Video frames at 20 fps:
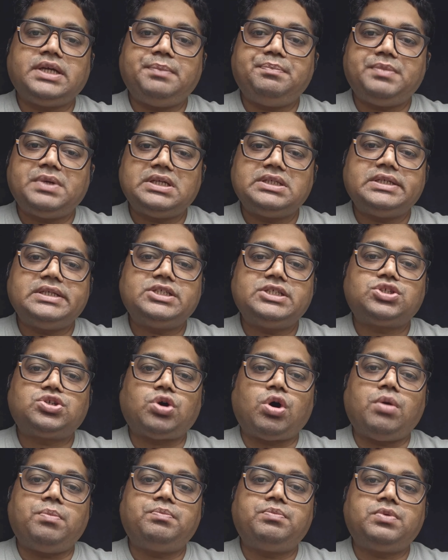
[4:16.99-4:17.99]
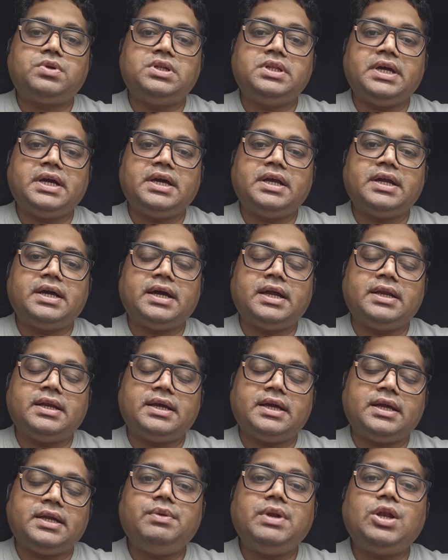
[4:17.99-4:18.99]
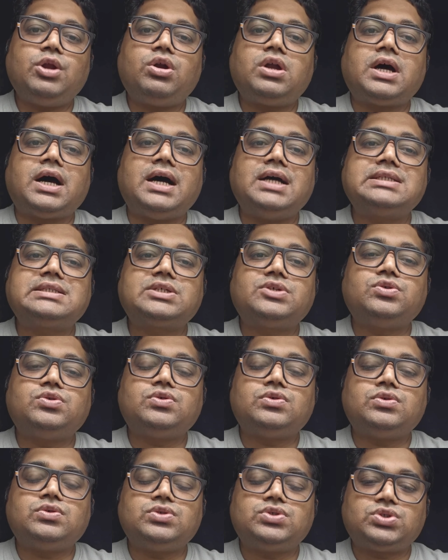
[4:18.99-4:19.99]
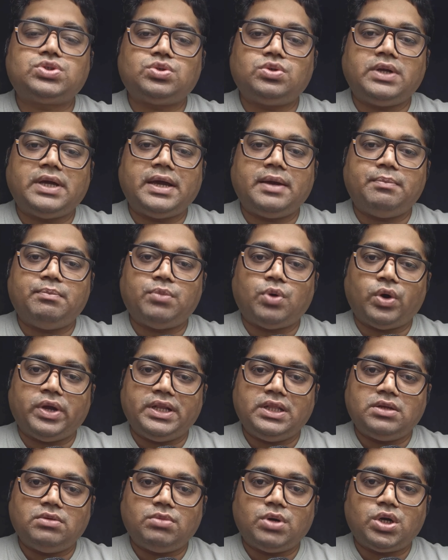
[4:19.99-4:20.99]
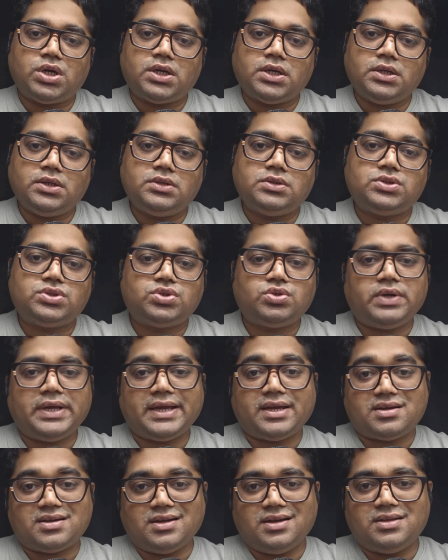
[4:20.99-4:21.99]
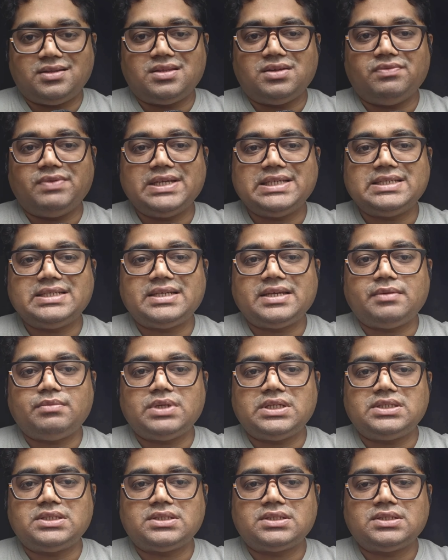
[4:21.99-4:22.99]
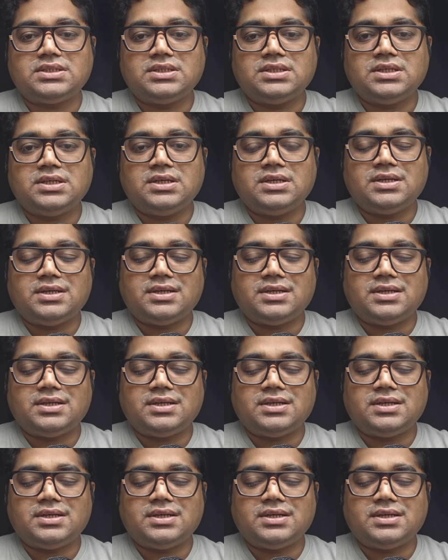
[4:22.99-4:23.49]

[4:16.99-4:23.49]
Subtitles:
Chef doesn't stop there and he will not ask you, should I boil the water? Should I cut the vegetables?